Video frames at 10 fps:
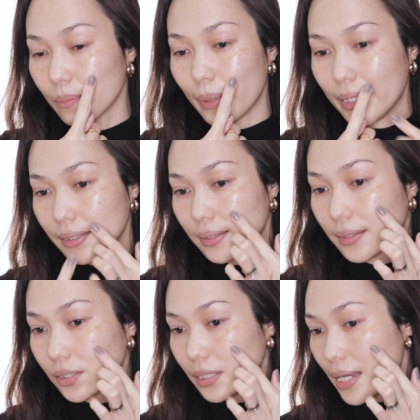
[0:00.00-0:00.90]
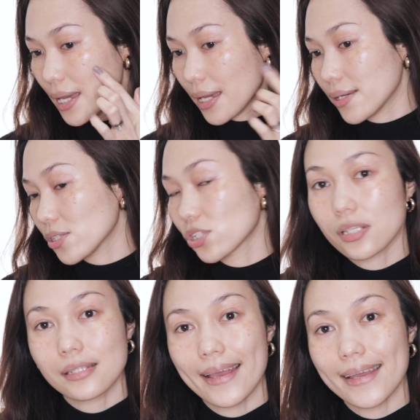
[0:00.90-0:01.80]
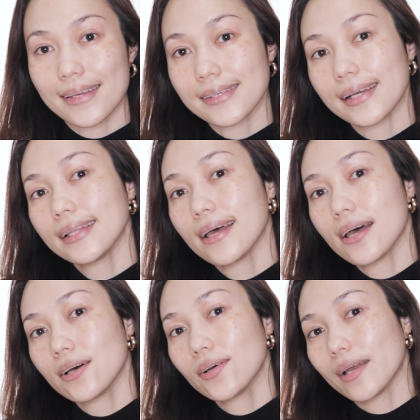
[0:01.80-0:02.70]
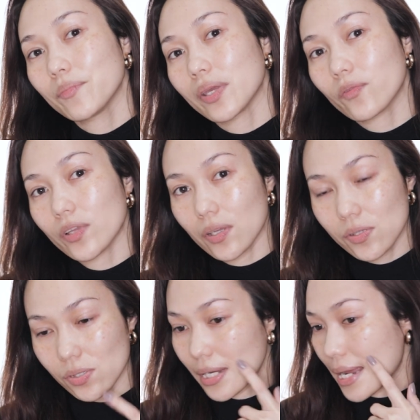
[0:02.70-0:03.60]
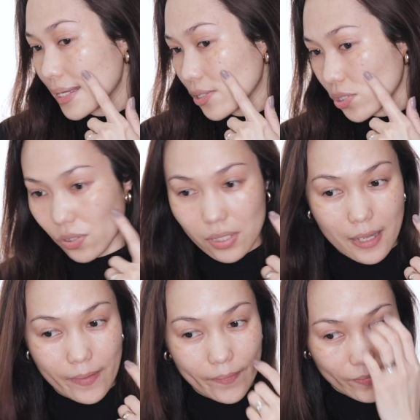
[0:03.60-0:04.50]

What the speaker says: but today she's like, hello, I'm here with you today. So yeah.